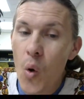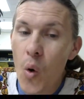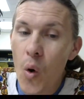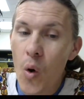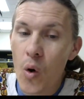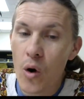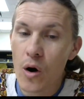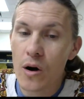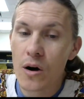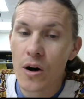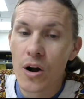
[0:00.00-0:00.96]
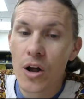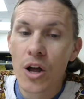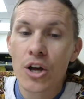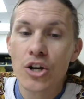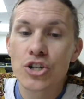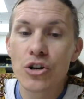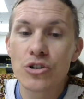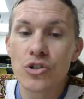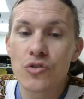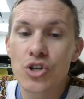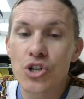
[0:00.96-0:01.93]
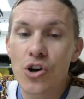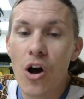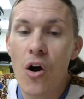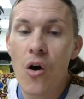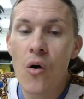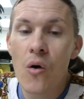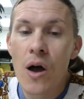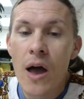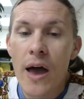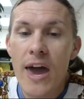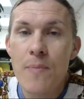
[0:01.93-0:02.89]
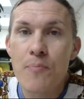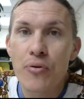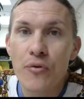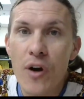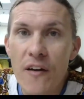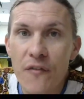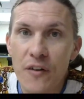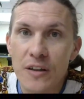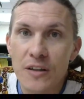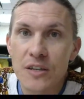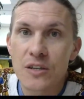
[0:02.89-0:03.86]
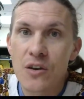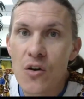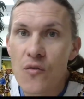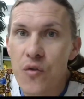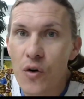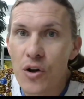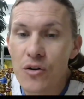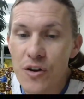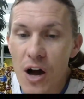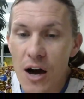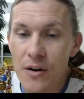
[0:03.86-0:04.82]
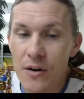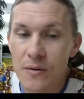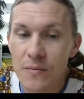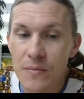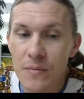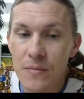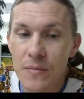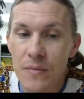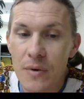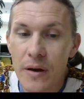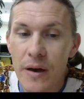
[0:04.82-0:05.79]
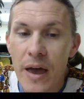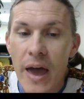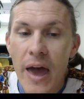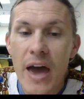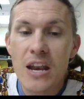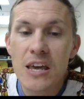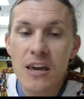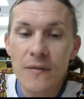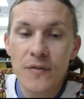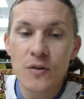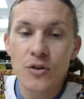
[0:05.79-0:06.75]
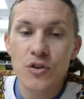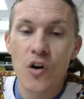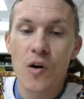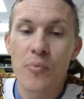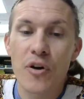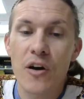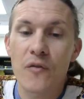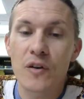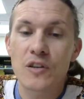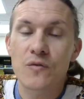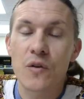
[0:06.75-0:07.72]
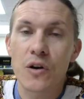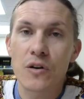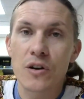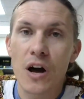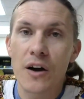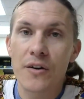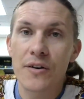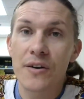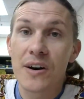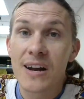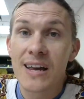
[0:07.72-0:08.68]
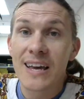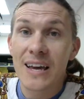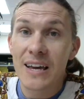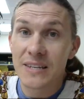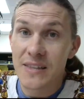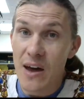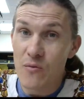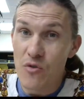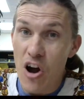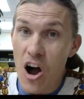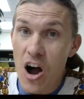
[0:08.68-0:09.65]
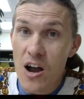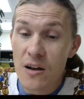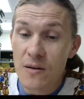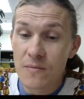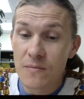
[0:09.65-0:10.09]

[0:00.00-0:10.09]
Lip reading: Or should you show a preference for your daughter? And if you show a preference for your daughter, is that wrong?